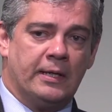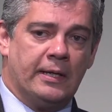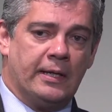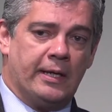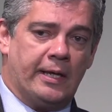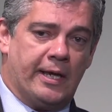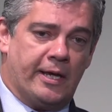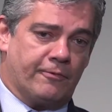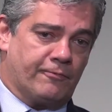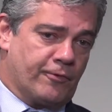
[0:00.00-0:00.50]

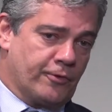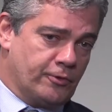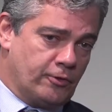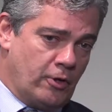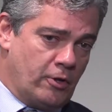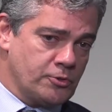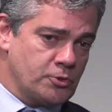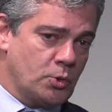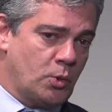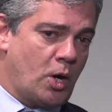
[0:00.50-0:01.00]
and for
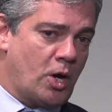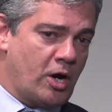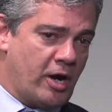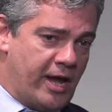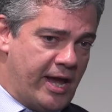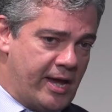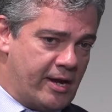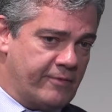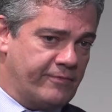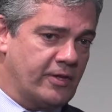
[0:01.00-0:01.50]
those who are
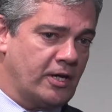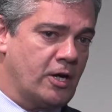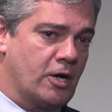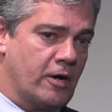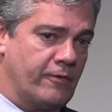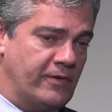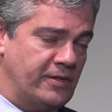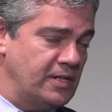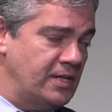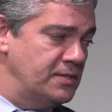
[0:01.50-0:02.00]
ahead of the
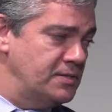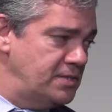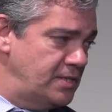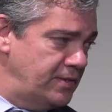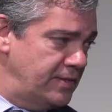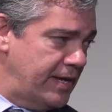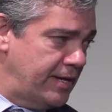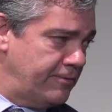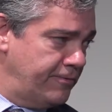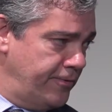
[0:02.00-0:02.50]
curve and can see
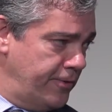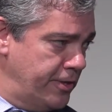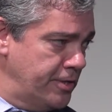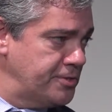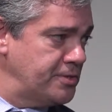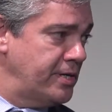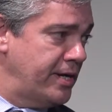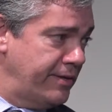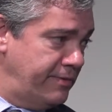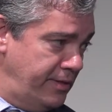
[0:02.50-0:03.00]
that first.
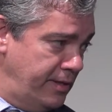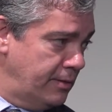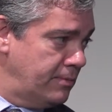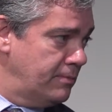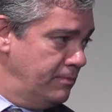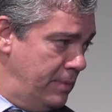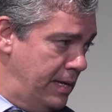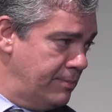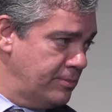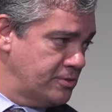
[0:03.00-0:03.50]
And I think
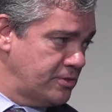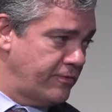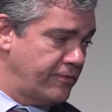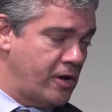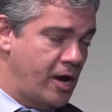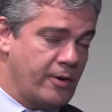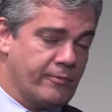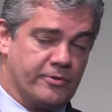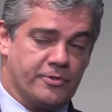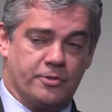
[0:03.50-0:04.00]
members of
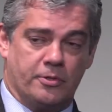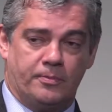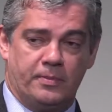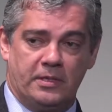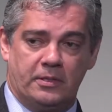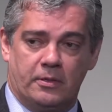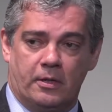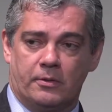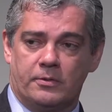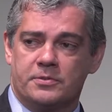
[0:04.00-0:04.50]
Congress should be
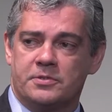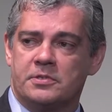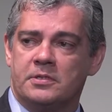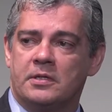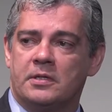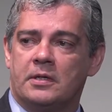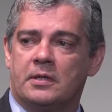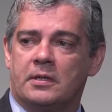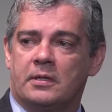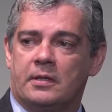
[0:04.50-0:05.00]
those.
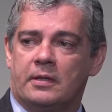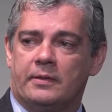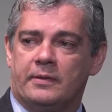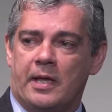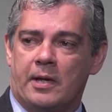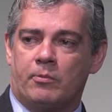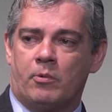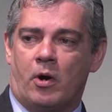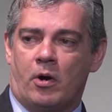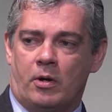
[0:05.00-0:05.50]
They
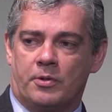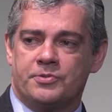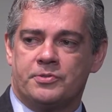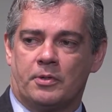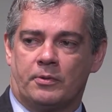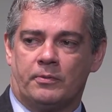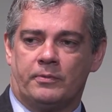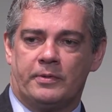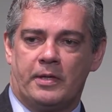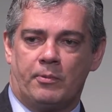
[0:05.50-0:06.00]
will
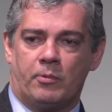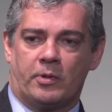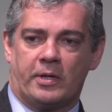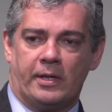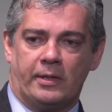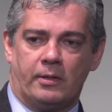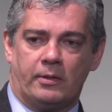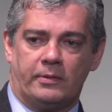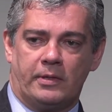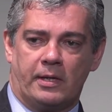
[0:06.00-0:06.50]
also
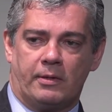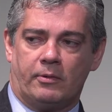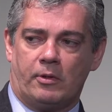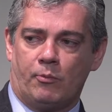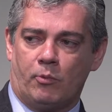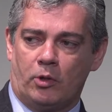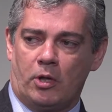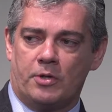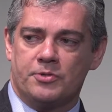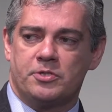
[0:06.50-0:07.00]

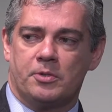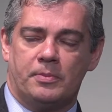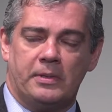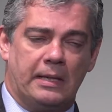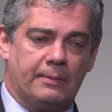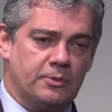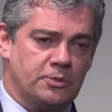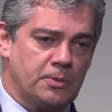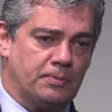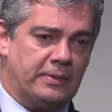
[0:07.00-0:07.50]
be
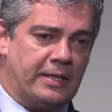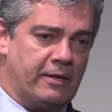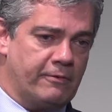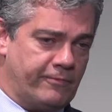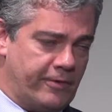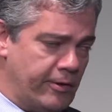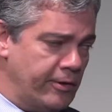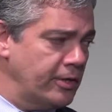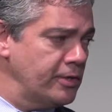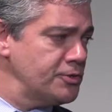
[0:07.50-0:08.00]
able to play a
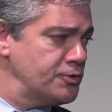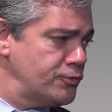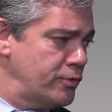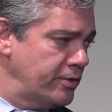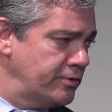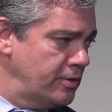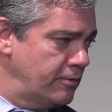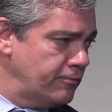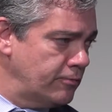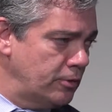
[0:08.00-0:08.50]
very
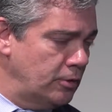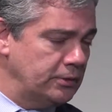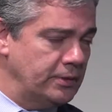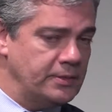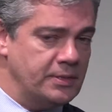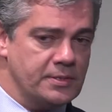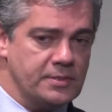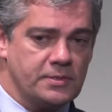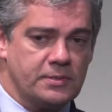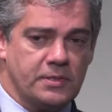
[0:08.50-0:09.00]
constructive role in
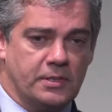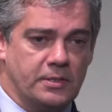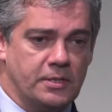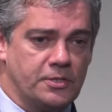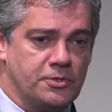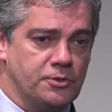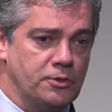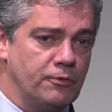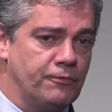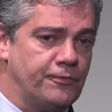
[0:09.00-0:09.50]

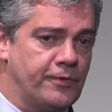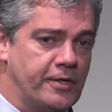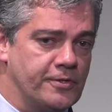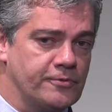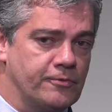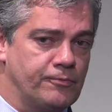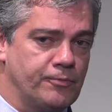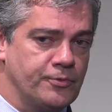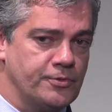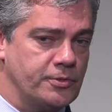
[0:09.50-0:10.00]
this new phase
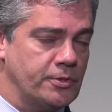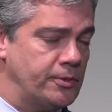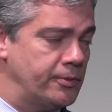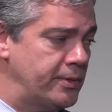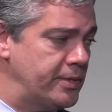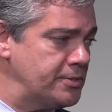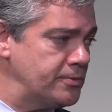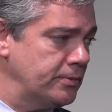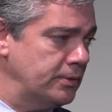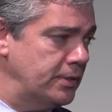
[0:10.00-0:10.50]
of
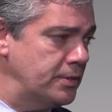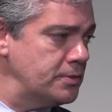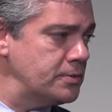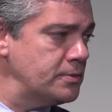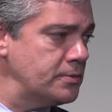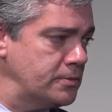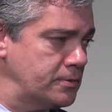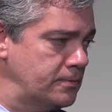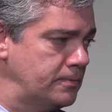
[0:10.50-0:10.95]
Brazil-U.S. relations.